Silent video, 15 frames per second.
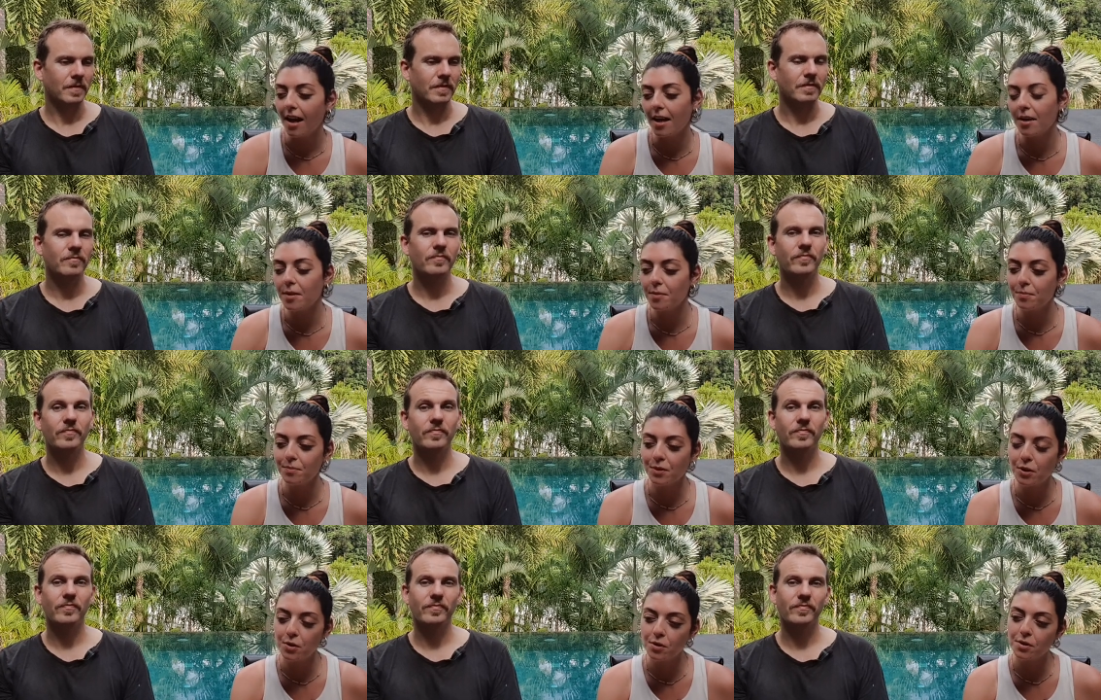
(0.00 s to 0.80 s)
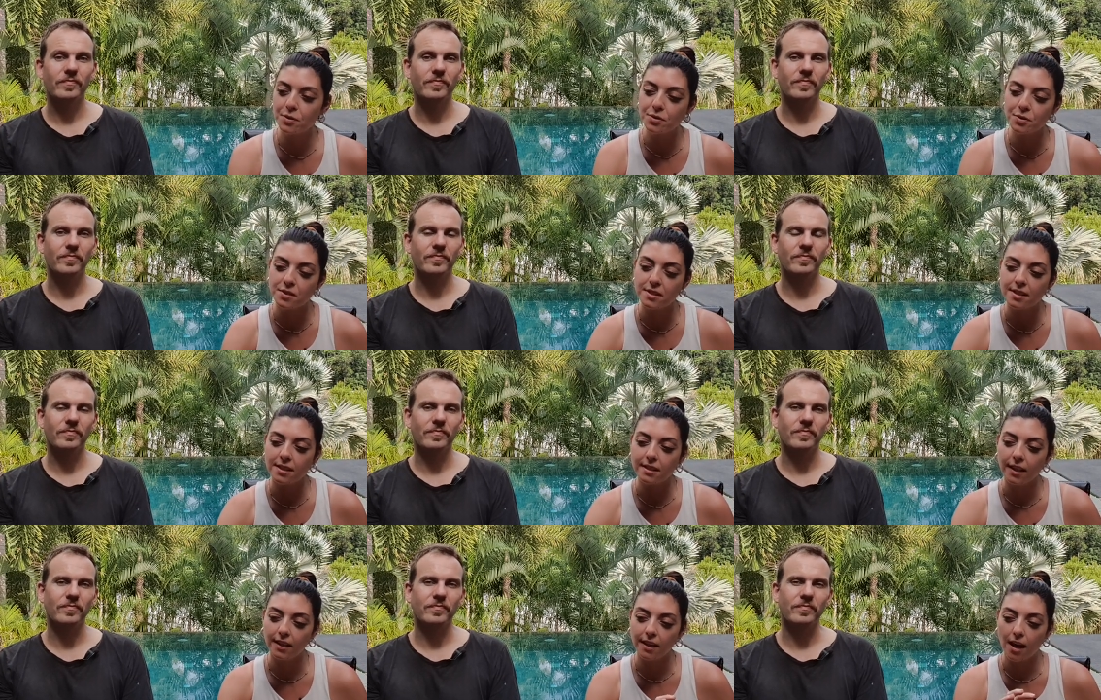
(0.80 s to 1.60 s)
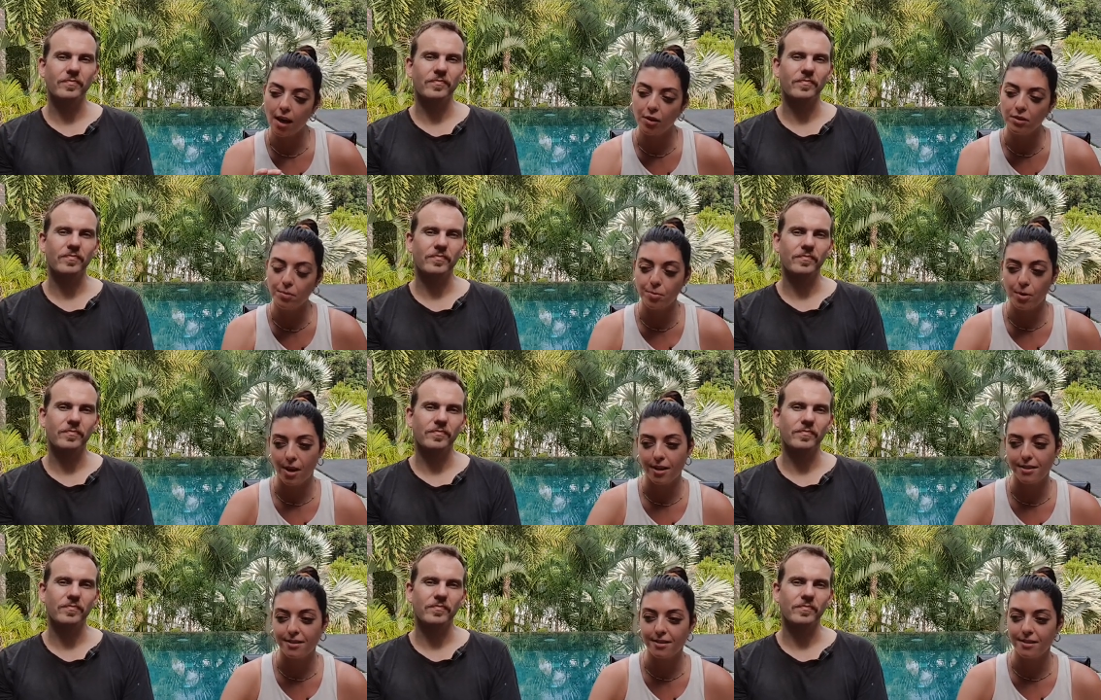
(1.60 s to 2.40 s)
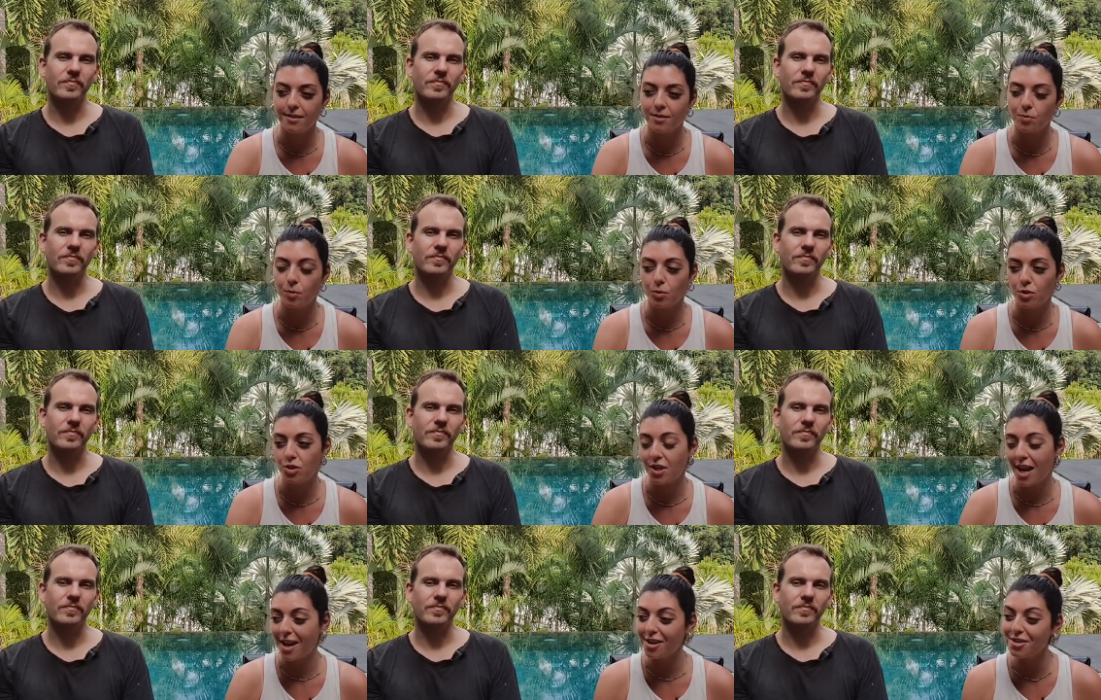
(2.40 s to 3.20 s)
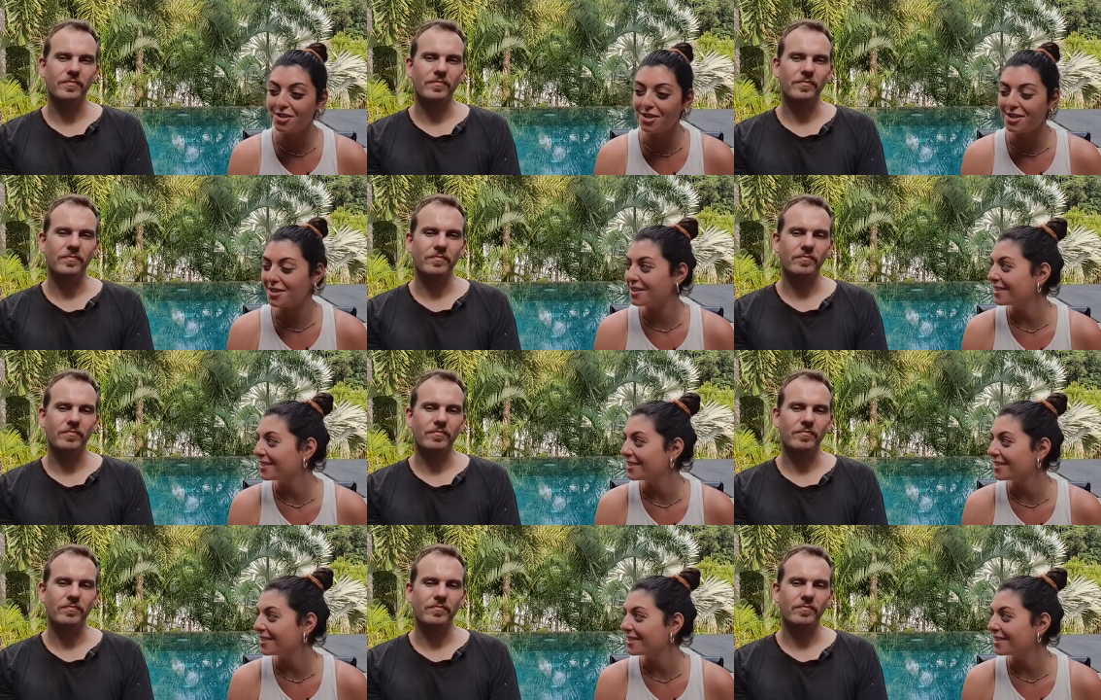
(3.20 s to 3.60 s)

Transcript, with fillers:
Speaker 1: I'm curious to see like how the prices would change.